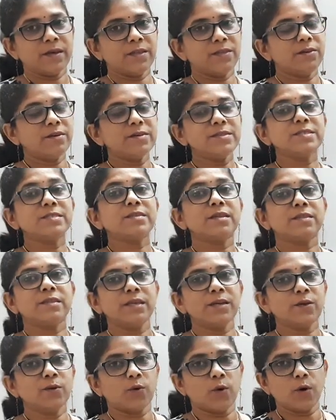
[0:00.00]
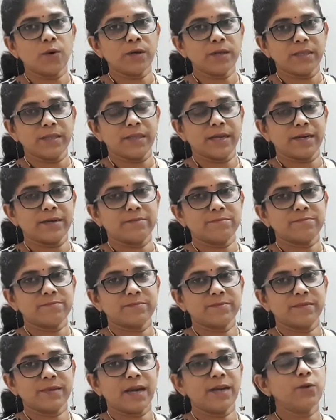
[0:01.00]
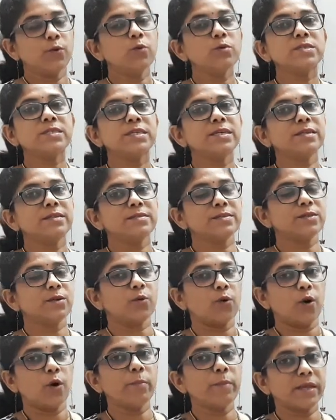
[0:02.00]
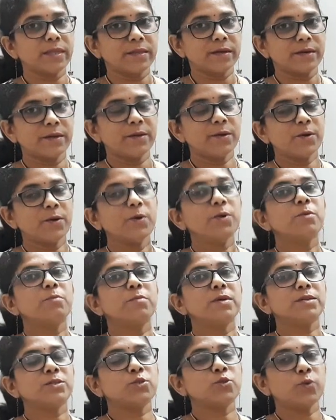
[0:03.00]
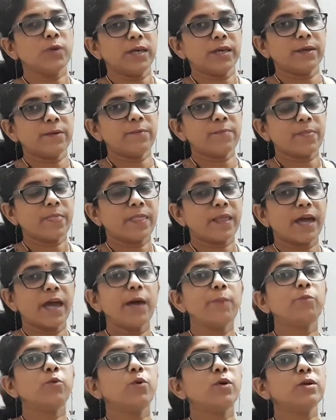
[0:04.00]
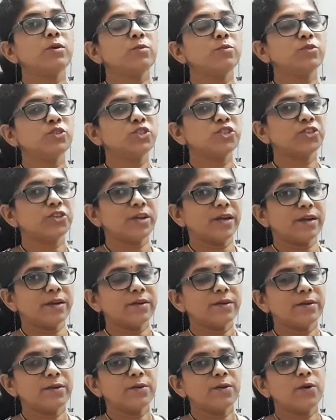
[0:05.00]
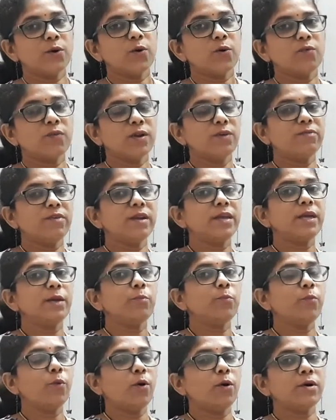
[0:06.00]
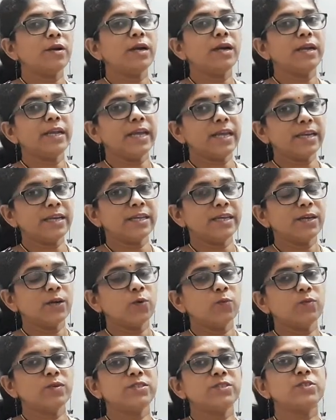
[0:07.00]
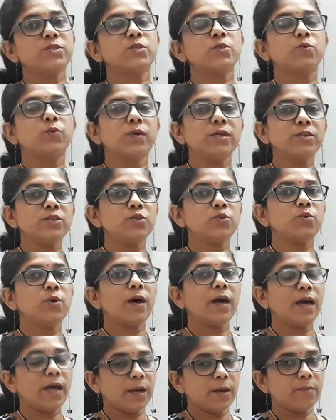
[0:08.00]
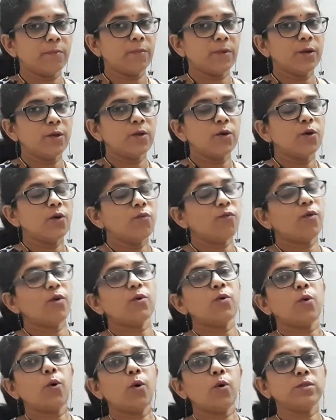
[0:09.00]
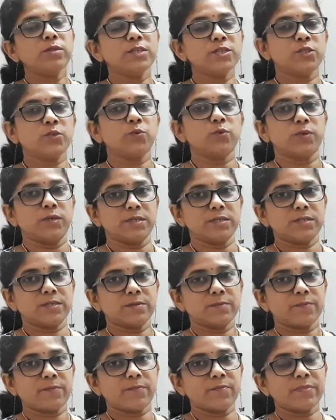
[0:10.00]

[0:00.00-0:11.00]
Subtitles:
There is nothing wrong in that. I don't say it is a wrong method. But today I am going to share one very important technique which is going to help for all the students.